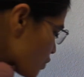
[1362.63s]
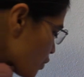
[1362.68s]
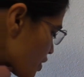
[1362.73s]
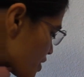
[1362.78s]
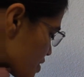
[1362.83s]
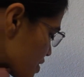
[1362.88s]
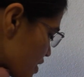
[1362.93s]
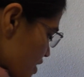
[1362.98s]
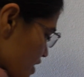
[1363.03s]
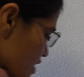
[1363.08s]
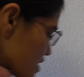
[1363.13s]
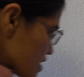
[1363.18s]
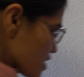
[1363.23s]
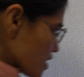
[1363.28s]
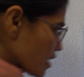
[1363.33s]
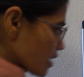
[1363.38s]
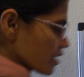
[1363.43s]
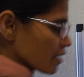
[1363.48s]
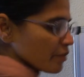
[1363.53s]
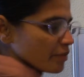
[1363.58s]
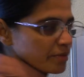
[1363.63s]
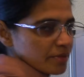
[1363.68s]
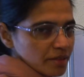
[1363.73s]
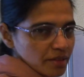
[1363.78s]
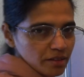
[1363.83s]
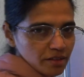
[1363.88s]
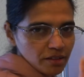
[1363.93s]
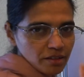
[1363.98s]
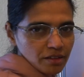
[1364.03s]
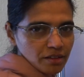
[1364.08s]
question is, if
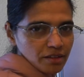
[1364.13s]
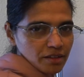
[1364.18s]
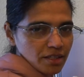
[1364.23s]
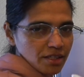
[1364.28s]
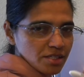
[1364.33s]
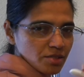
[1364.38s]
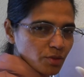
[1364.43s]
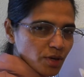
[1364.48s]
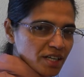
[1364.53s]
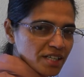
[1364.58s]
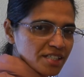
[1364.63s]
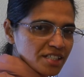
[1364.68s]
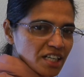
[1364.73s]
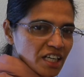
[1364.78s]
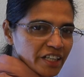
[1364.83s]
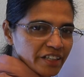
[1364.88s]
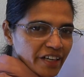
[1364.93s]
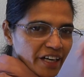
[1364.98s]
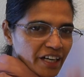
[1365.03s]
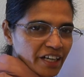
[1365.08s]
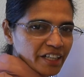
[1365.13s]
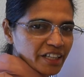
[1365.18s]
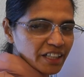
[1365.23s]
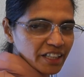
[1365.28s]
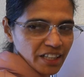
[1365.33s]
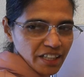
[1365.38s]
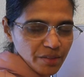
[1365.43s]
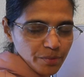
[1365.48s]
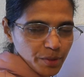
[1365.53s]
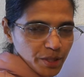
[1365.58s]
this one is not recorded
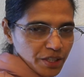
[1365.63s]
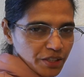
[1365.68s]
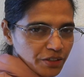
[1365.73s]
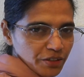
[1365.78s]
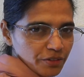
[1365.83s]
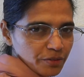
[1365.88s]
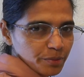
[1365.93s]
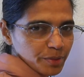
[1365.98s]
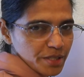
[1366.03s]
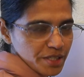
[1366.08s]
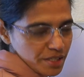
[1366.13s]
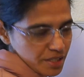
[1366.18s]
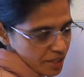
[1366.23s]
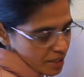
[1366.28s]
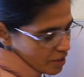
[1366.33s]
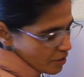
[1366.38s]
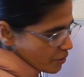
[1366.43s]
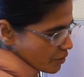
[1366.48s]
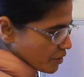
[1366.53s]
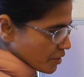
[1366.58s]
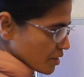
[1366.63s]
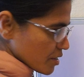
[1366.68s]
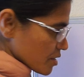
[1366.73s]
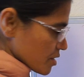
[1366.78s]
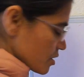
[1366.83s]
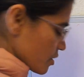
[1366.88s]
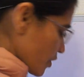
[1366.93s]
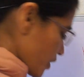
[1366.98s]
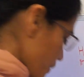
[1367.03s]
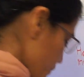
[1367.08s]
on video, please ignore
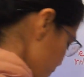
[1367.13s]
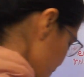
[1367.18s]
this, okay?